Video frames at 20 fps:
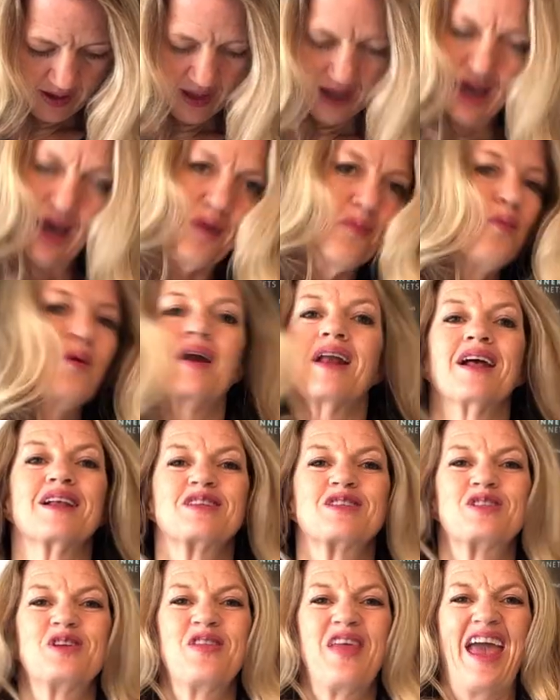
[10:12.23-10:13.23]
And what
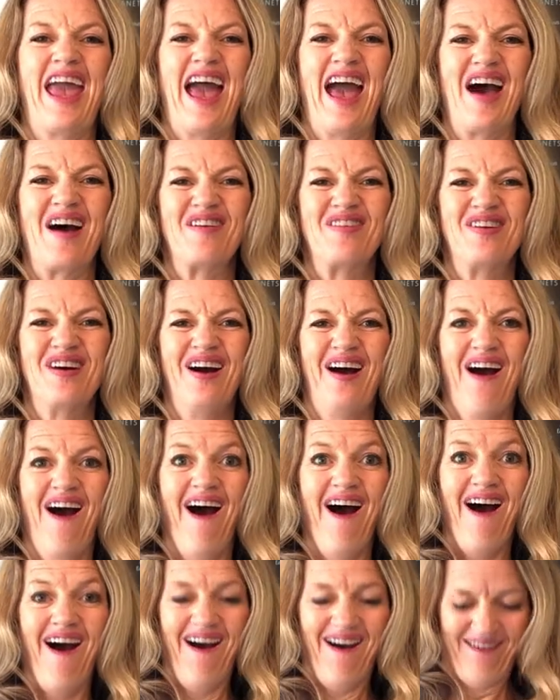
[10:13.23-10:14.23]
else do they have?
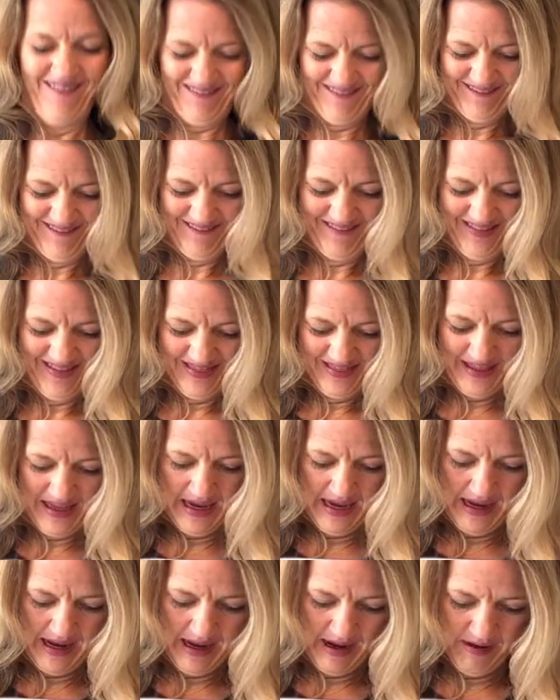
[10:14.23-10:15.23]
They
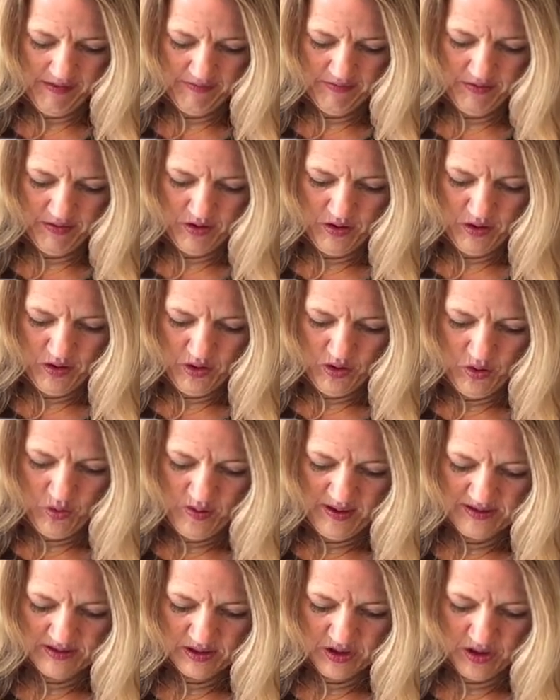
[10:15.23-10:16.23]
have
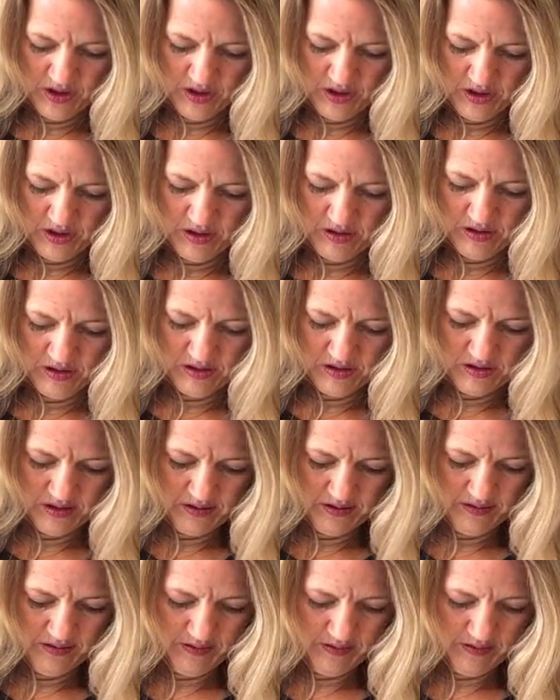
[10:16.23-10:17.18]
whiskers.